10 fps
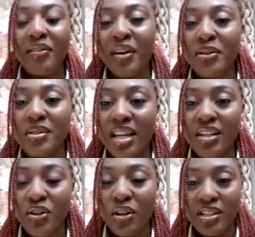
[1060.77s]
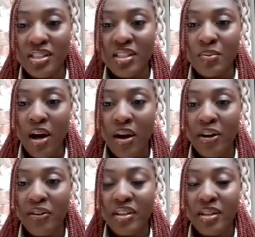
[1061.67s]
how you said knowledge is
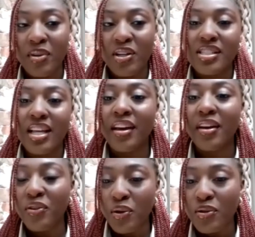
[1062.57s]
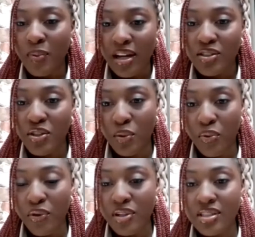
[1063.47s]
power, really, because that even goes back to your
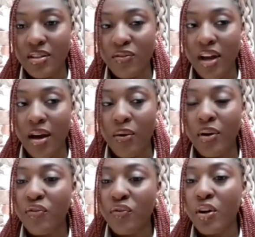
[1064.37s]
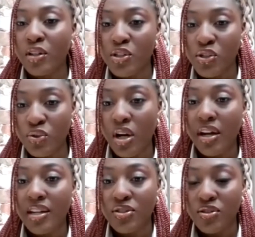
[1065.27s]
point of how if we understood our
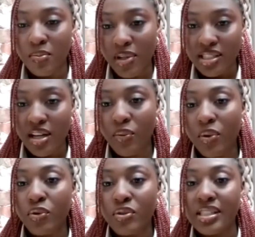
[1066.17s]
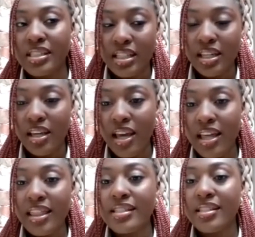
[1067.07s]
history better, we would see
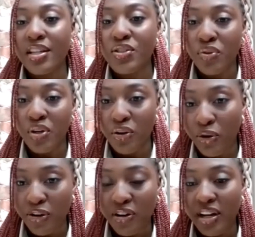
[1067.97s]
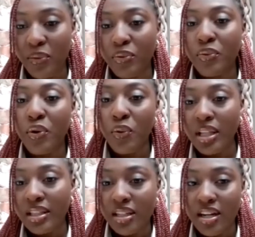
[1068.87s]
these things reoccurring, and we'll know when
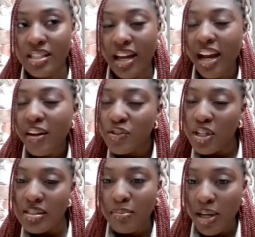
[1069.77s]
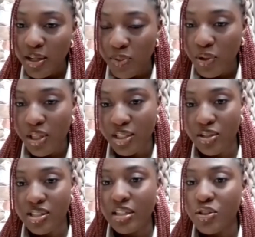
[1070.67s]
leaders are kind of trying to manipulate
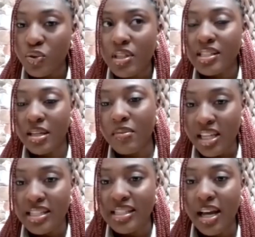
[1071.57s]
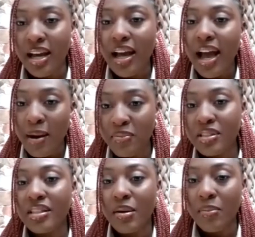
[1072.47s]
us and do the same things that happened
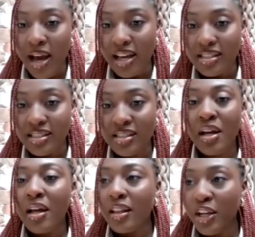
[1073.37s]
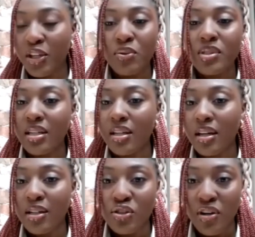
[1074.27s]
in the past, like using
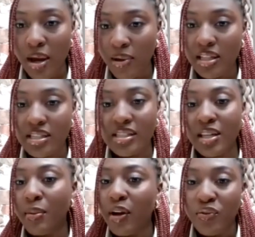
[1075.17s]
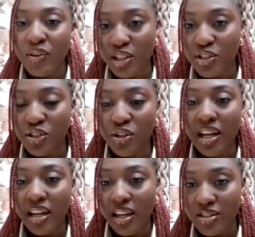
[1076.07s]
tribalism and religion
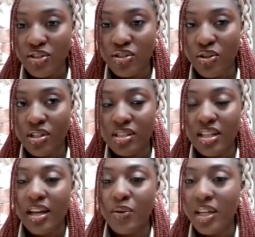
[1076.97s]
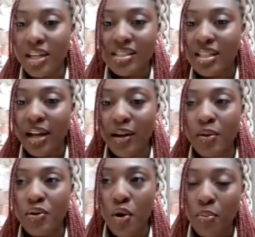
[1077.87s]
against us. And we can see like
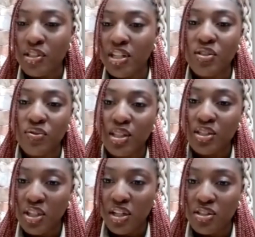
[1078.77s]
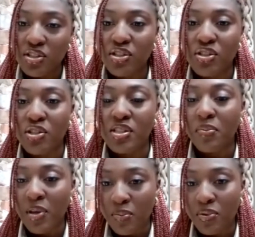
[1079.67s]
not much has really changed. It's just the
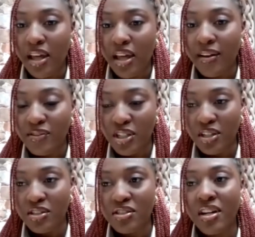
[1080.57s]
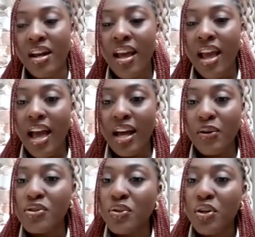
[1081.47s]
people that have changed. And
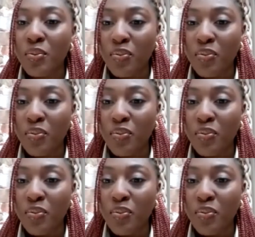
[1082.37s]
also you could